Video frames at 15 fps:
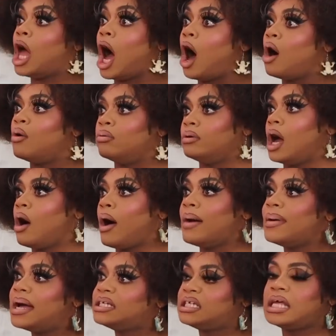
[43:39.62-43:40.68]
No.
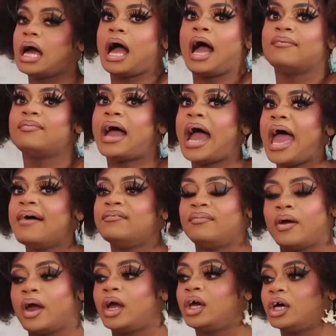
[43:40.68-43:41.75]
I'm actually... I have a
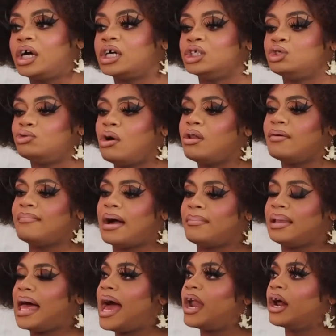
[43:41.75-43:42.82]
very good control of my
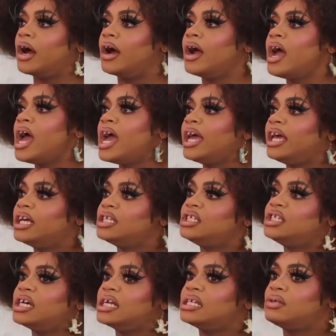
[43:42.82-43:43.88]
bladder.
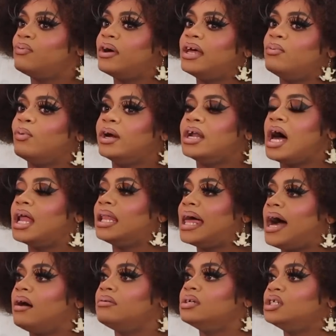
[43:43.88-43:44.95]
It's just when we're not
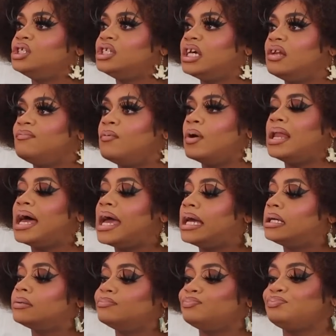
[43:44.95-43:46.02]
allowed to shit for
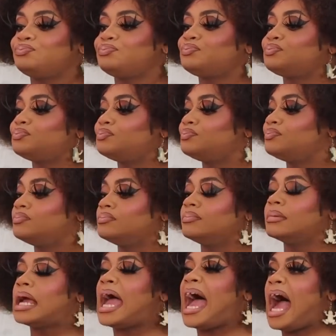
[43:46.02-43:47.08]
like
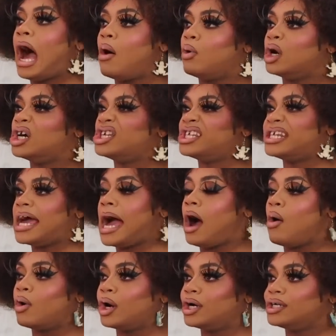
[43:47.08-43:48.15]
hours and
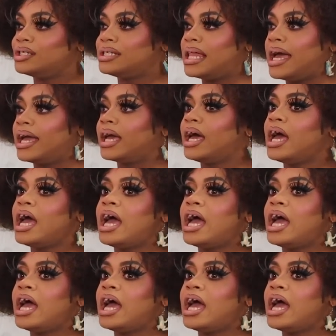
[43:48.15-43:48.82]
hours. Like...